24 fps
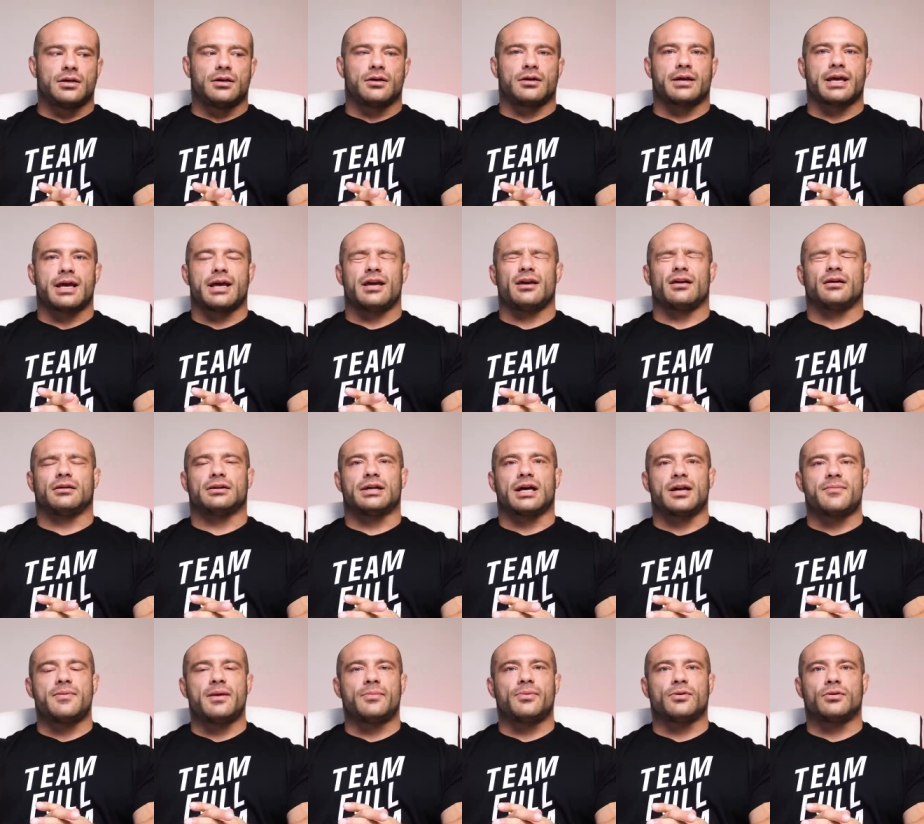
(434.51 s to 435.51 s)
Okay. A lot
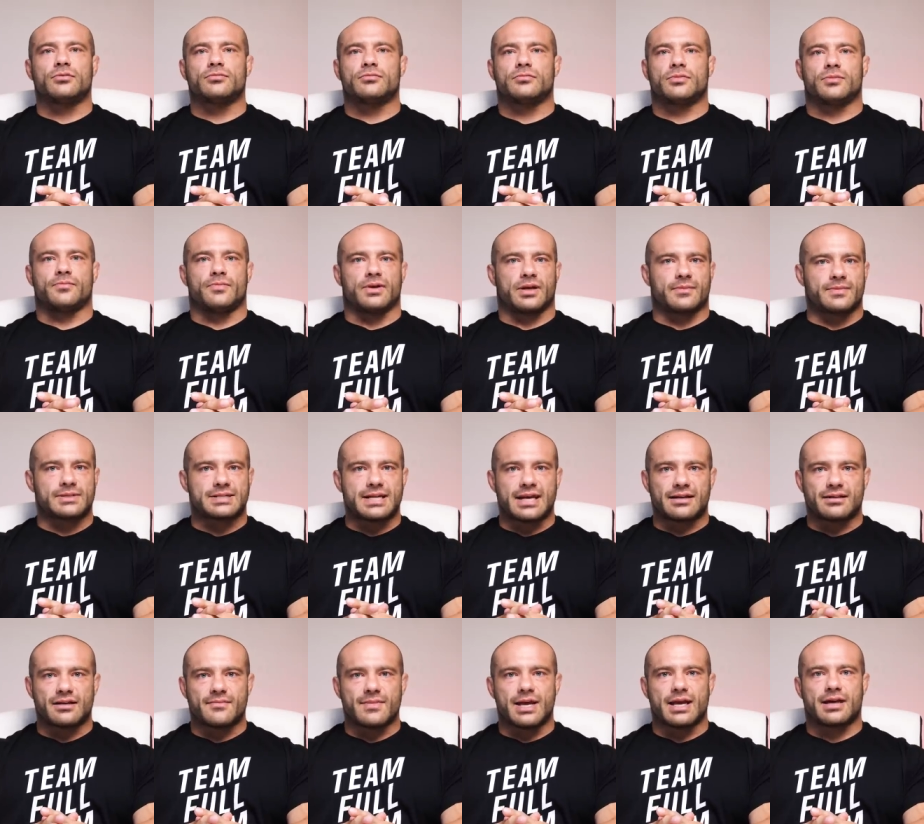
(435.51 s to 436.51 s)
of people, the big
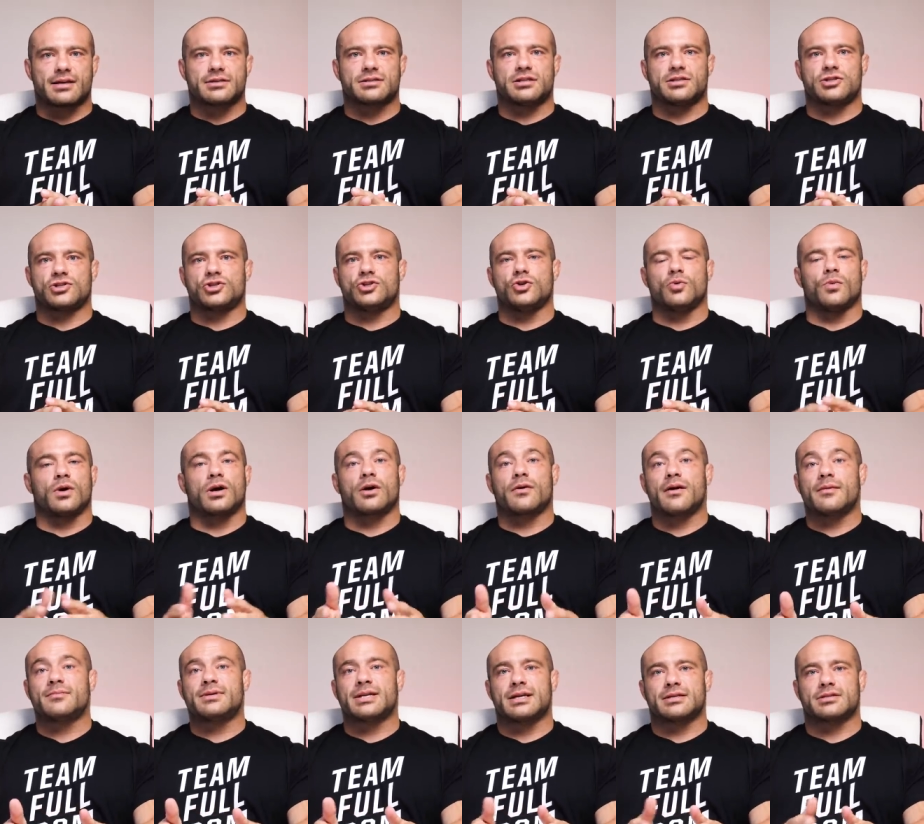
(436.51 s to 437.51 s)
mistake they make is they just do one
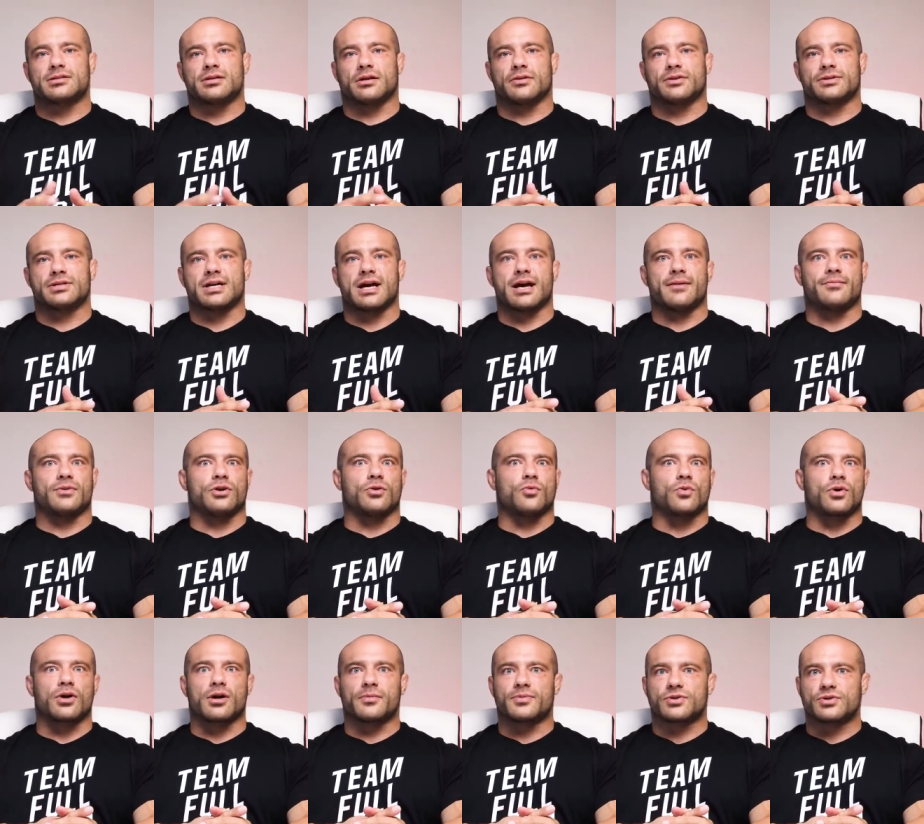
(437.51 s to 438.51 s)
RM tests all the time. They
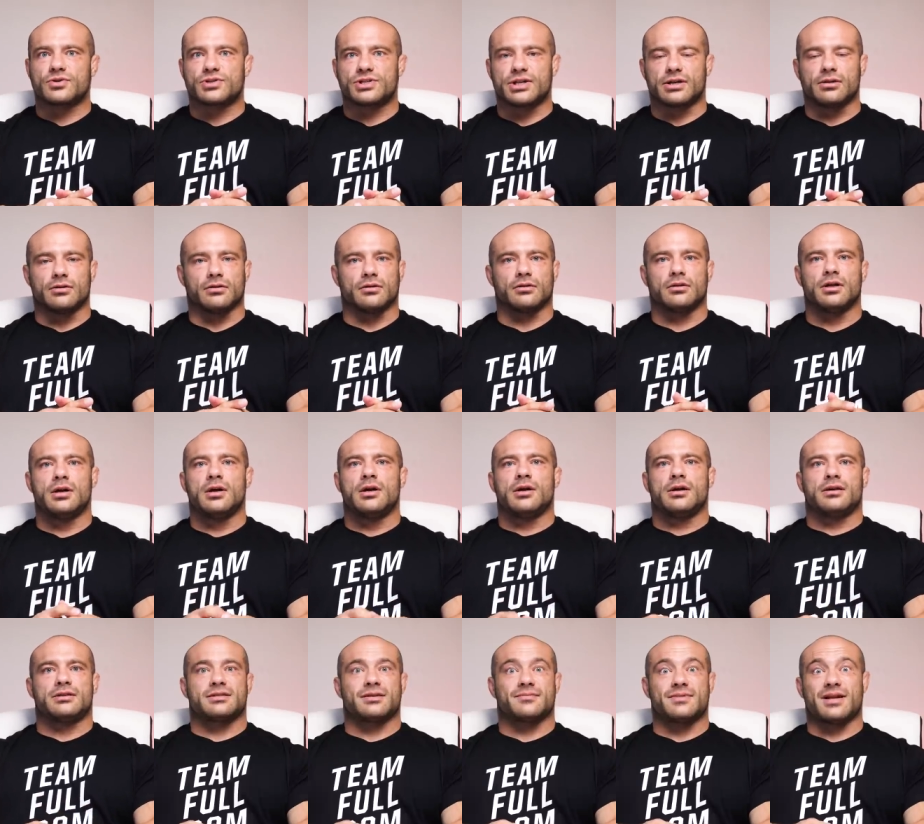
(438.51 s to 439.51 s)
work up to a single
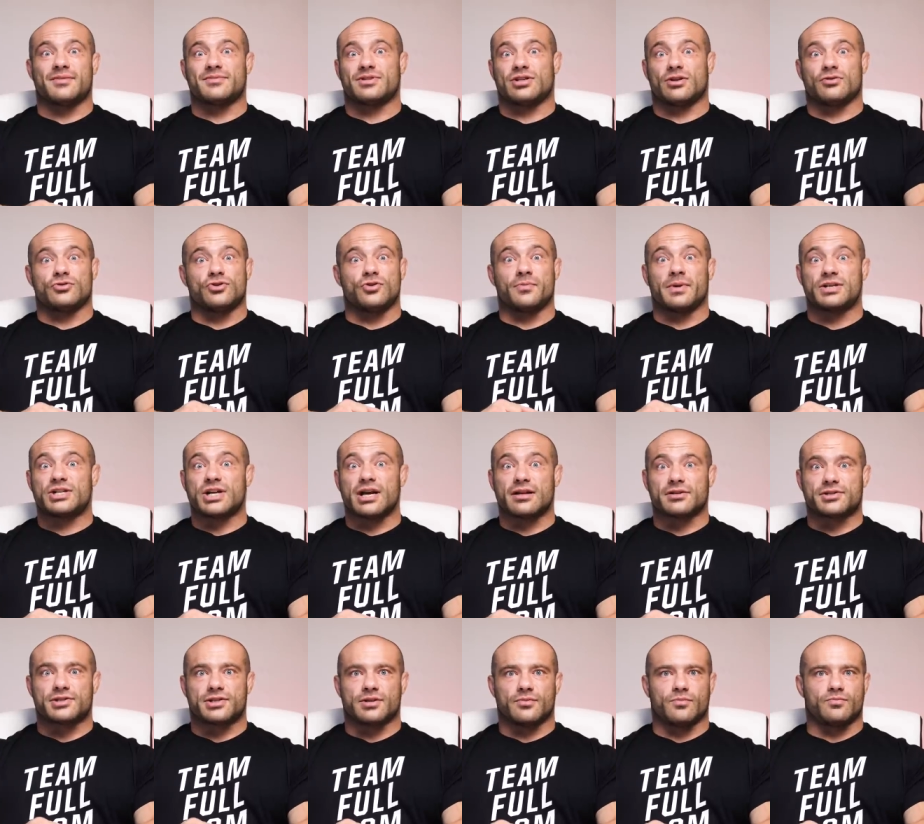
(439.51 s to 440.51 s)
and sometimes they don't do much
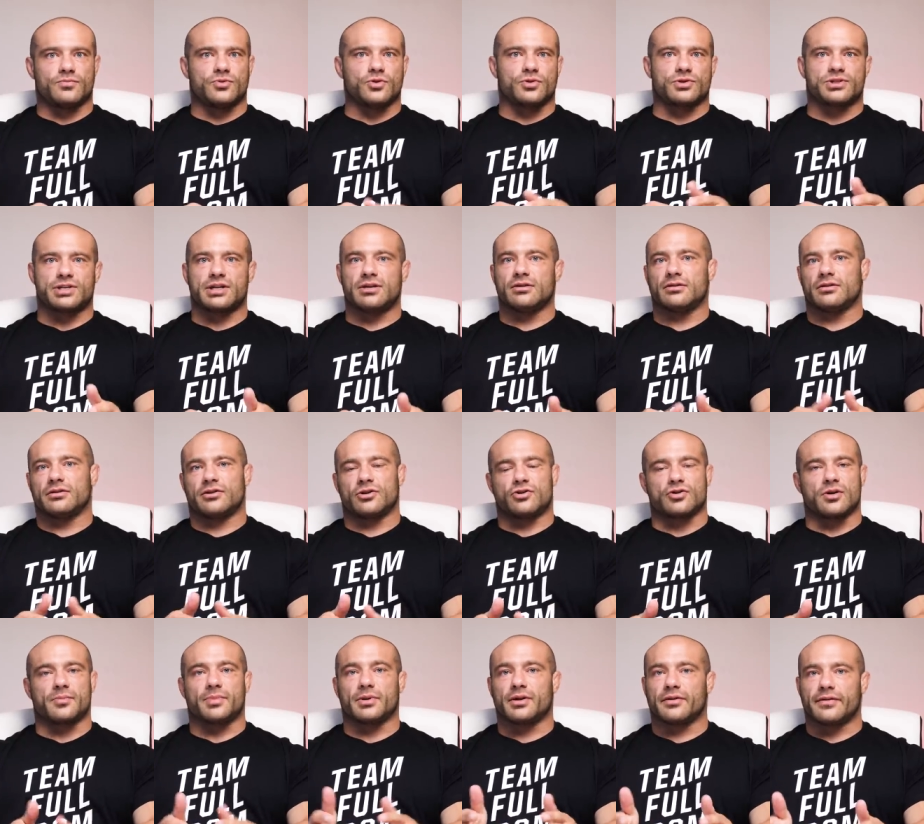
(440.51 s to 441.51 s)
else. They do a single and a
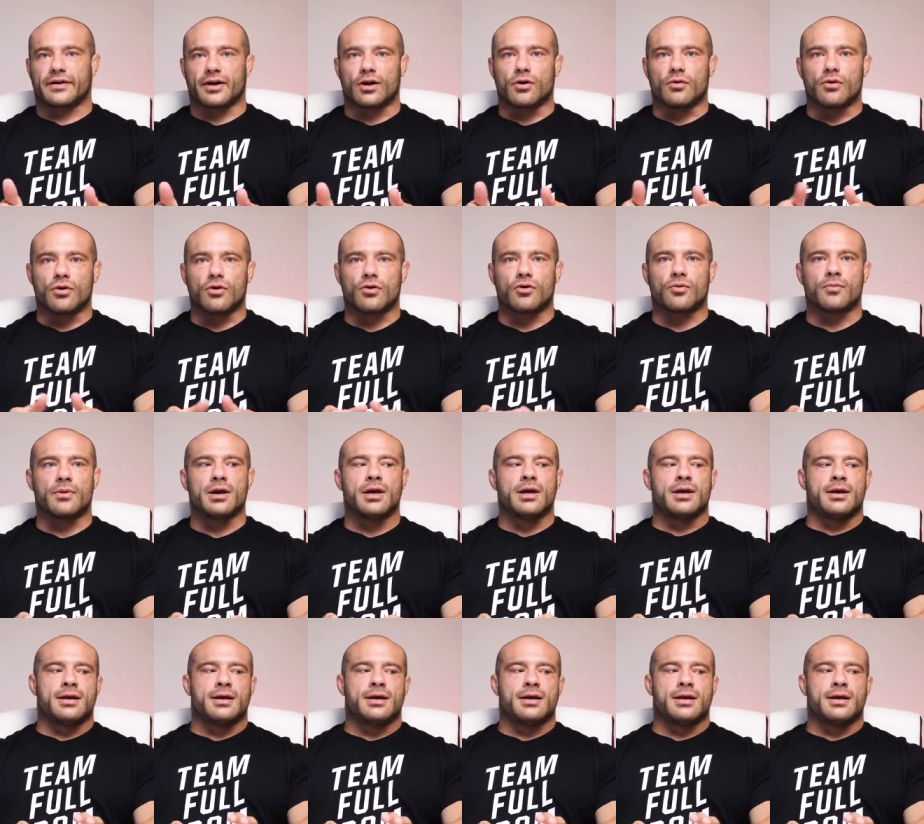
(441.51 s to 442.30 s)
triple and they go home.